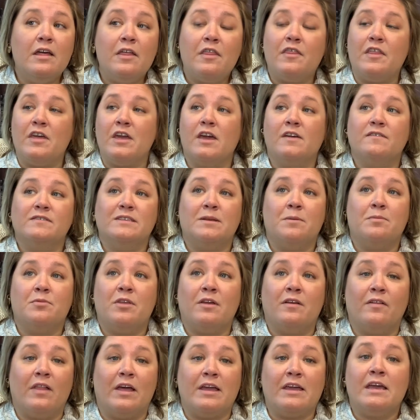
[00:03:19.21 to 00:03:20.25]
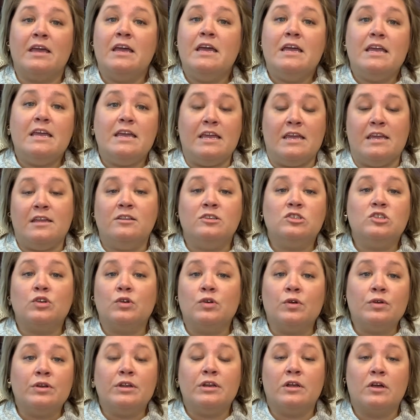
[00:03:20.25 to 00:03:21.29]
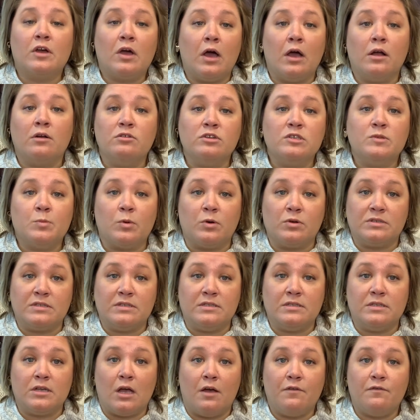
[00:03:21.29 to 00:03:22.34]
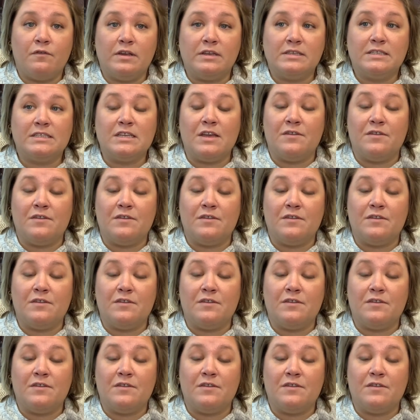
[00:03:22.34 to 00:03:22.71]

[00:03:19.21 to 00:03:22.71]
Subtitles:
Think of something like intern in a congressperson's office.